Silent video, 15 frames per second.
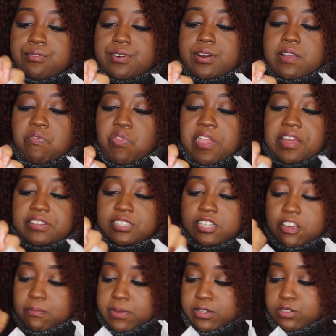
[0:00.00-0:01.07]
and then
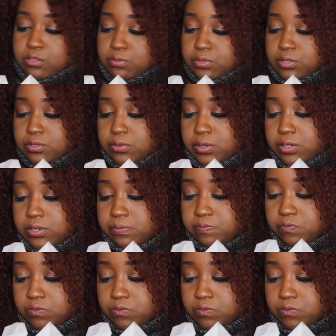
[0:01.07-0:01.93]
Ticketmaster was doing